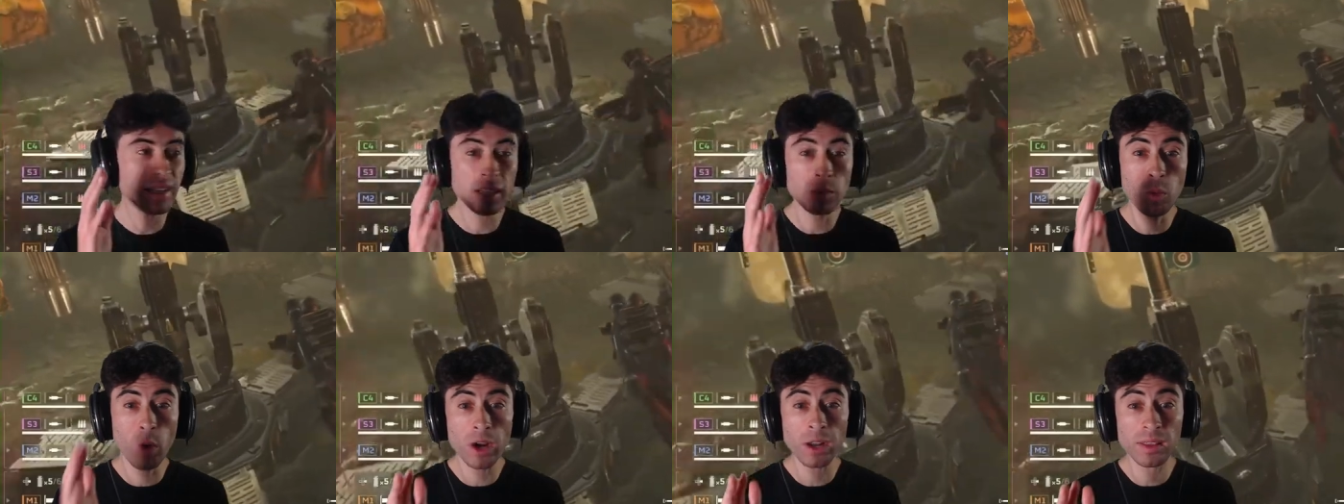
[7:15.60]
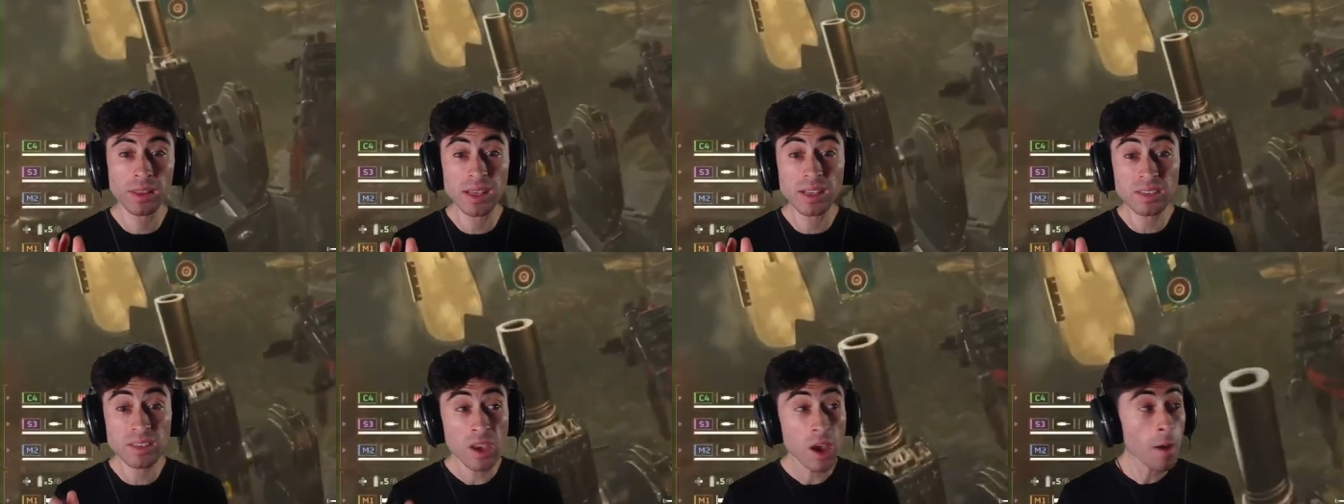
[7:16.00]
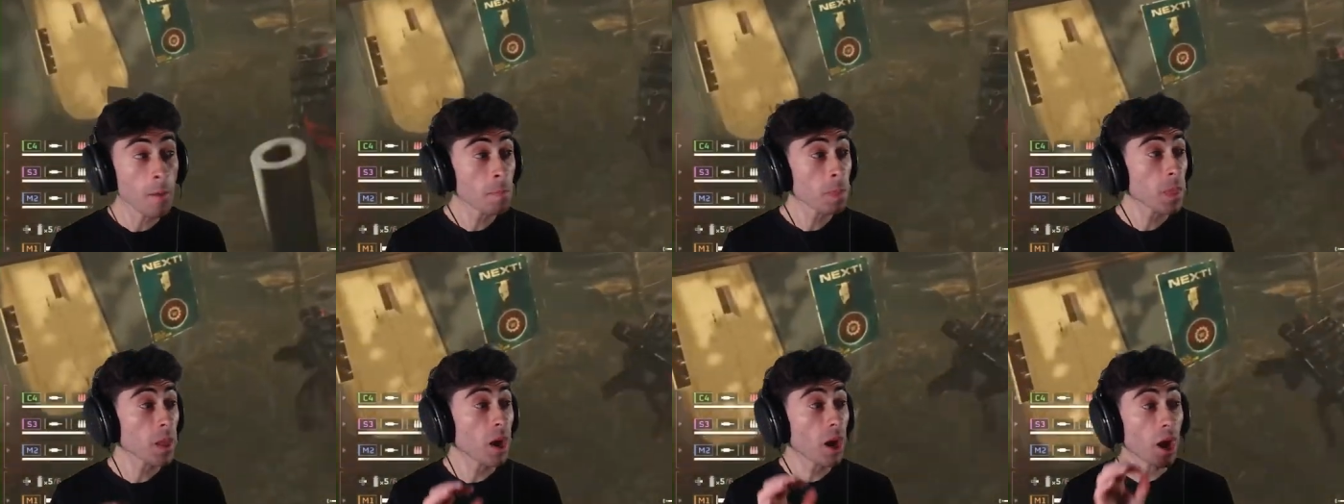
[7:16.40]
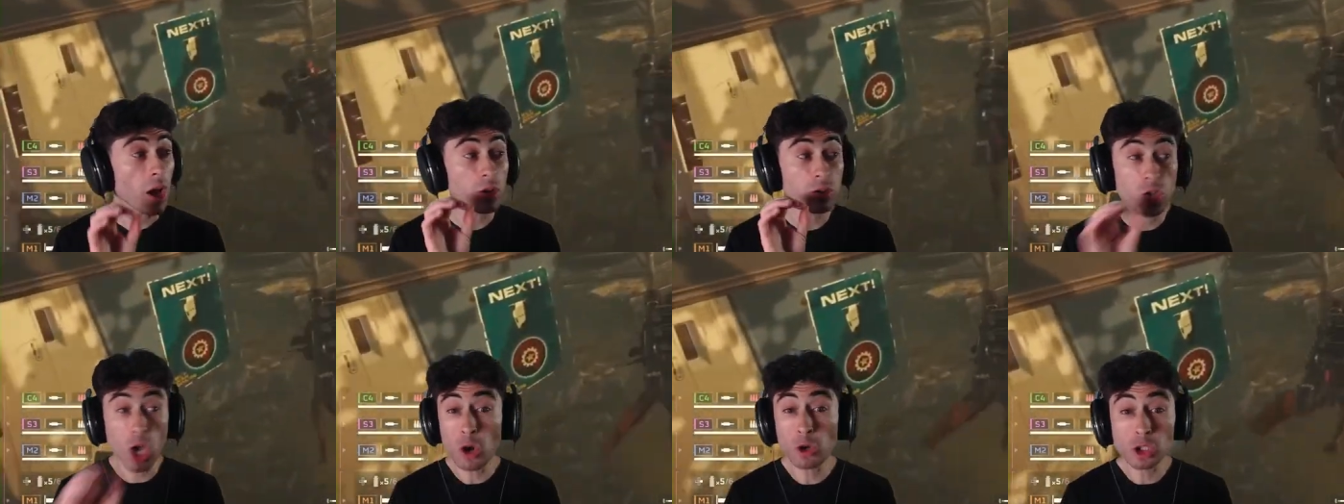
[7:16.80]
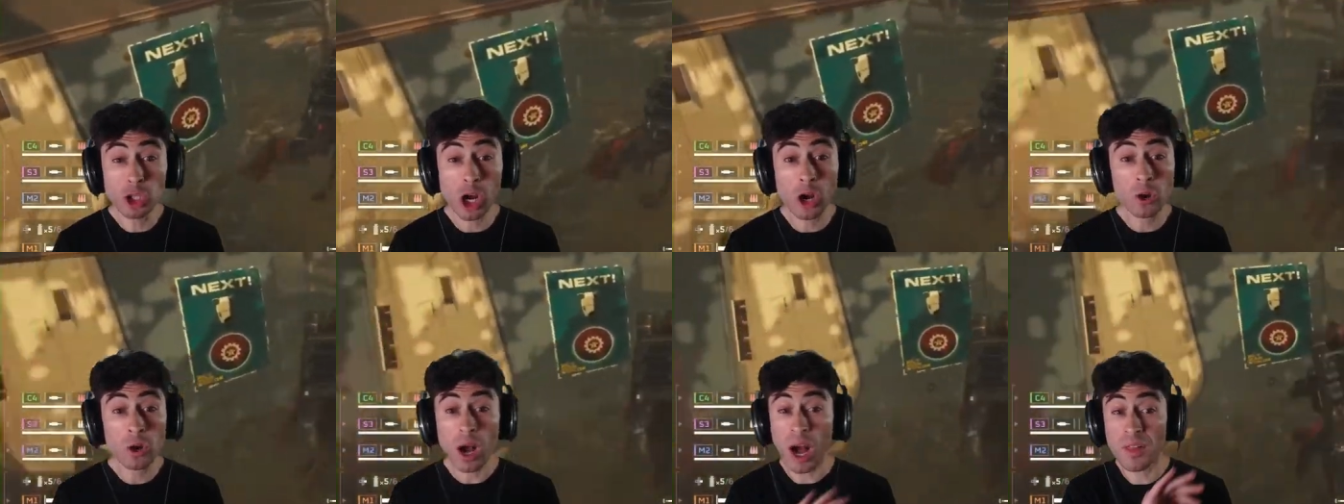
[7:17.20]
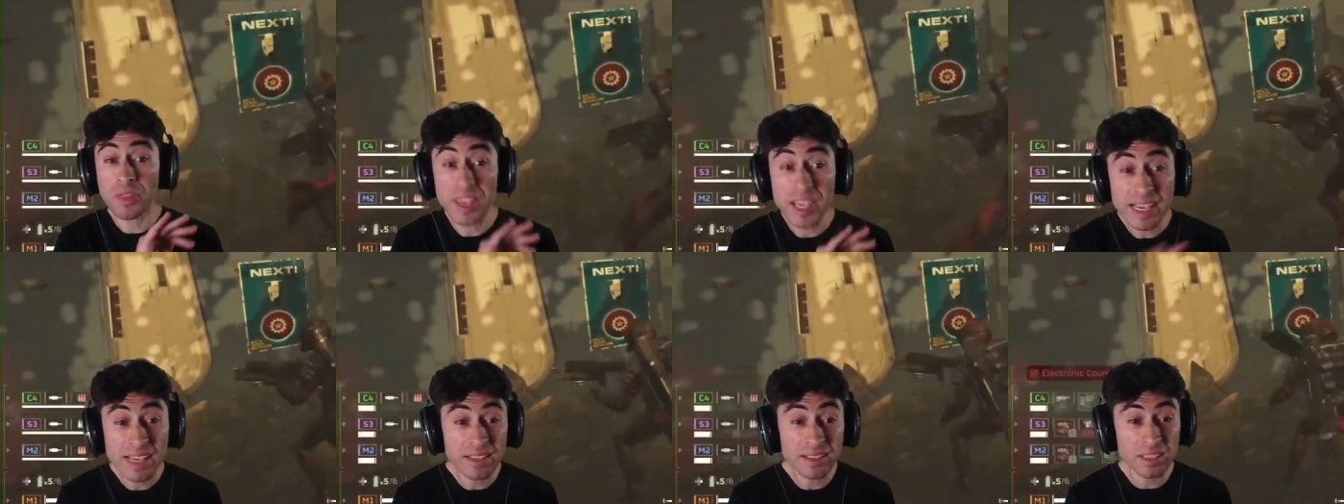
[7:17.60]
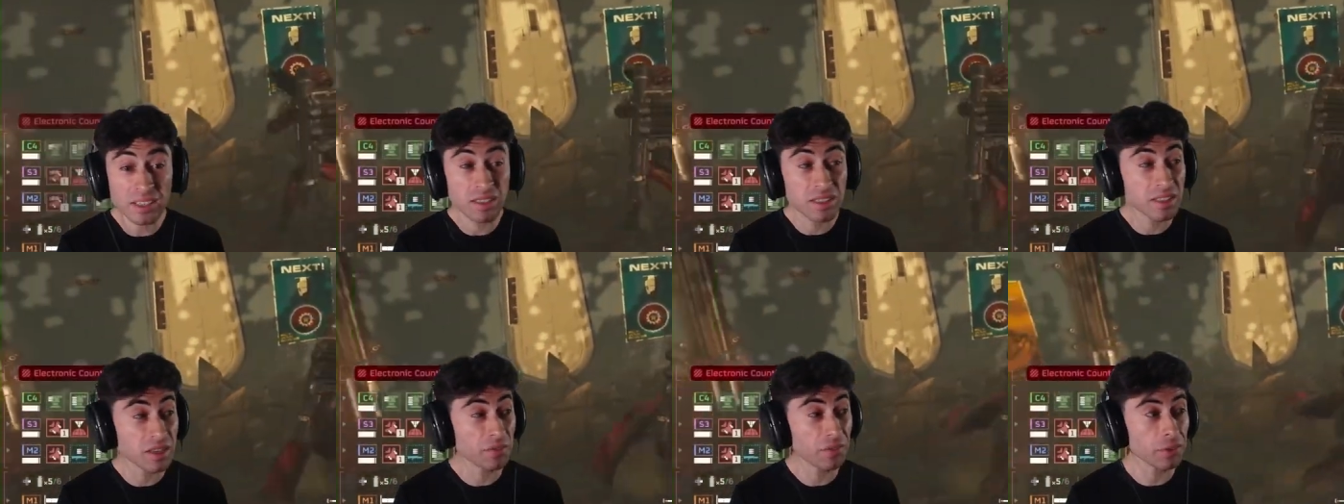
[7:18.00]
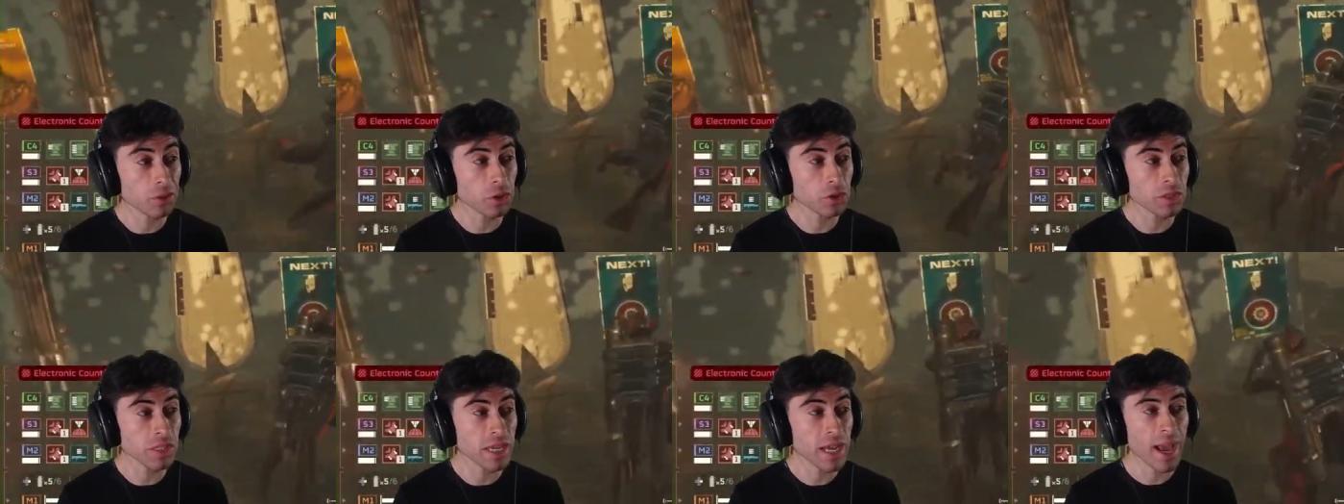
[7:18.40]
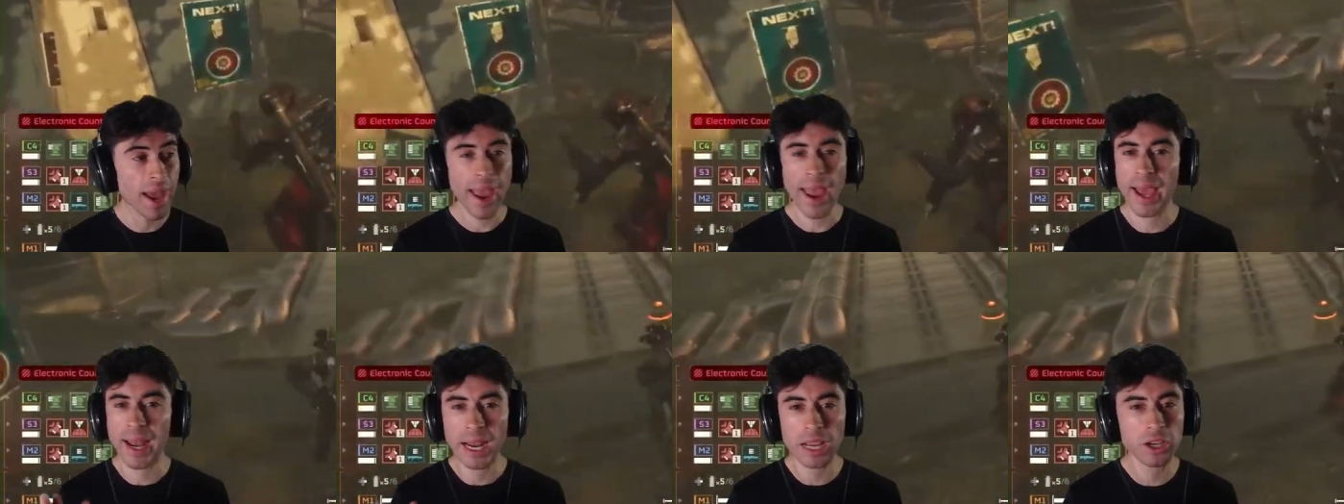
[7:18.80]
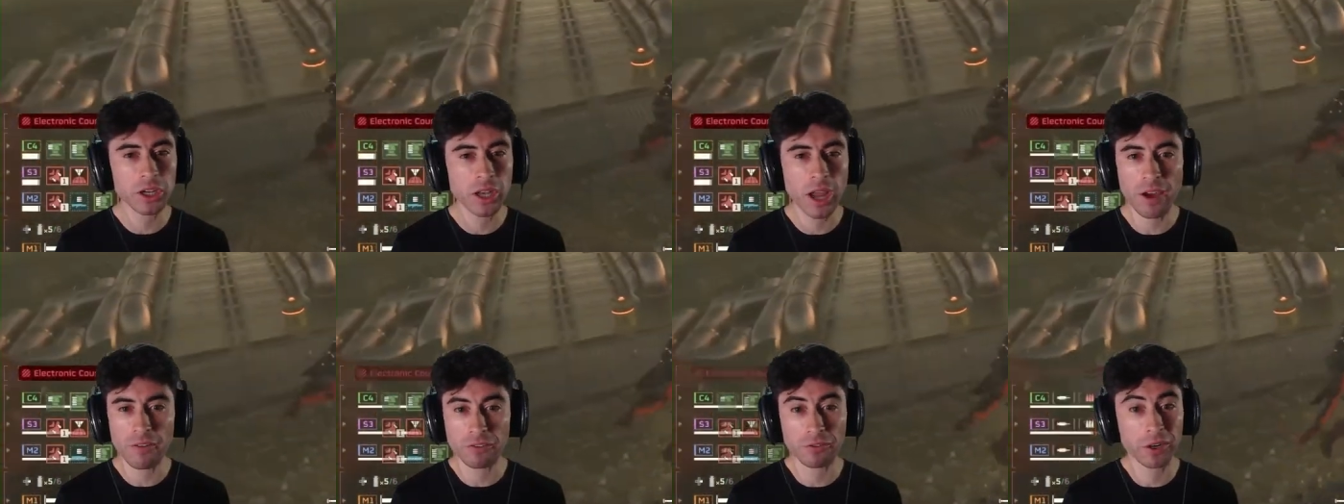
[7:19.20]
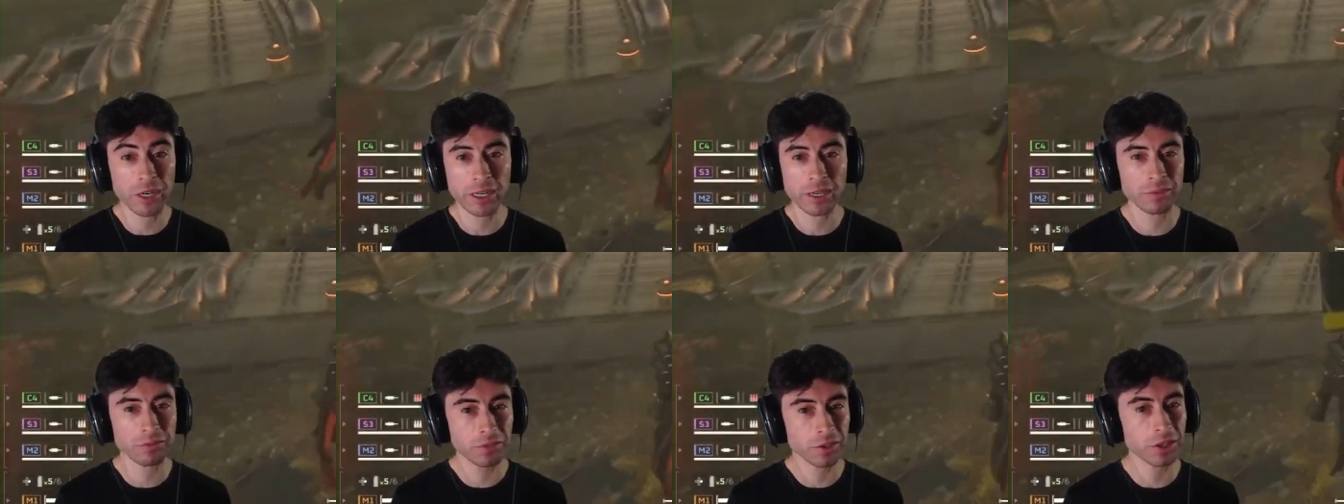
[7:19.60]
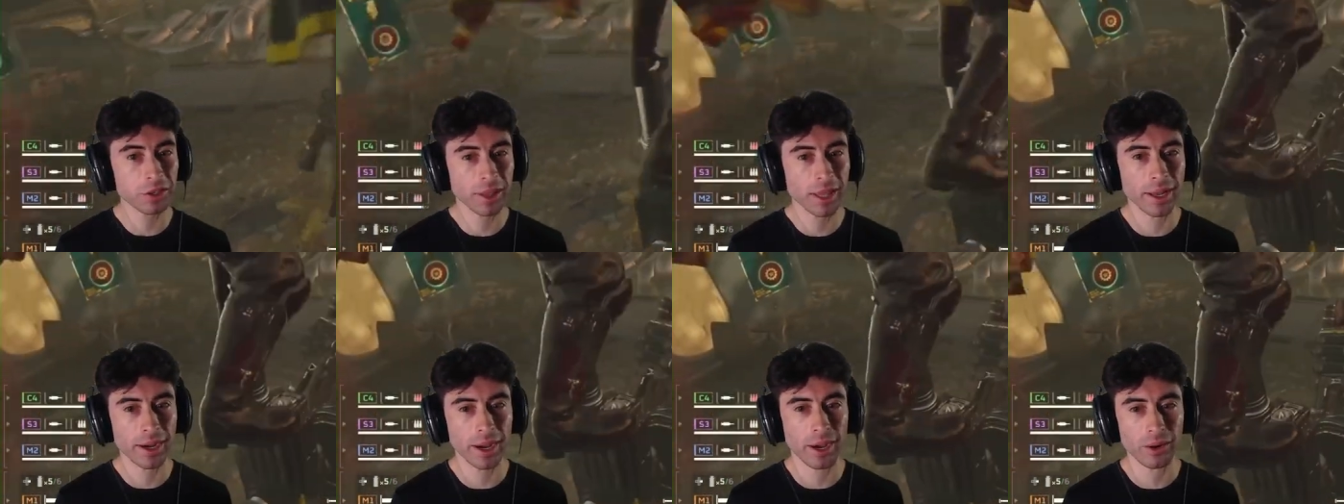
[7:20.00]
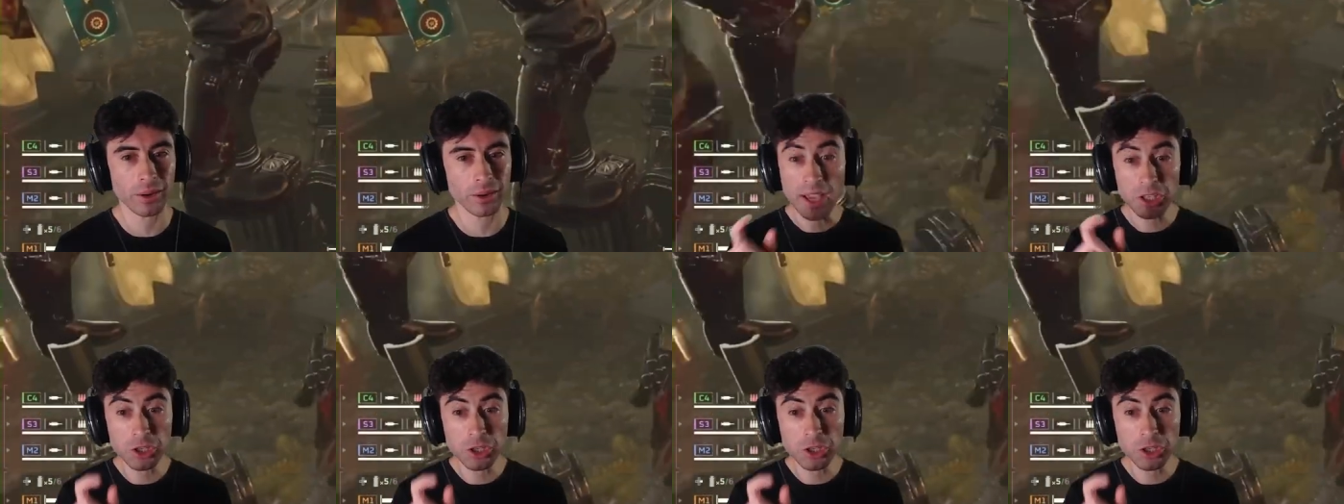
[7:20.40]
did one of these, no joke, on the easiest difficulty, and I could not freaking figure that out.